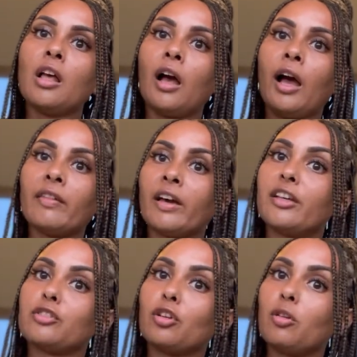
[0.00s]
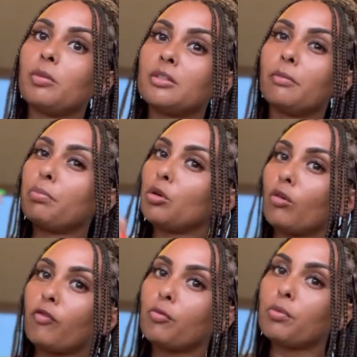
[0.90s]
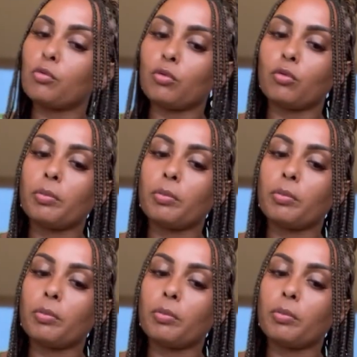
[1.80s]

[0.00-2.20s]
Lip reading: and that is going to be a beautiful portal.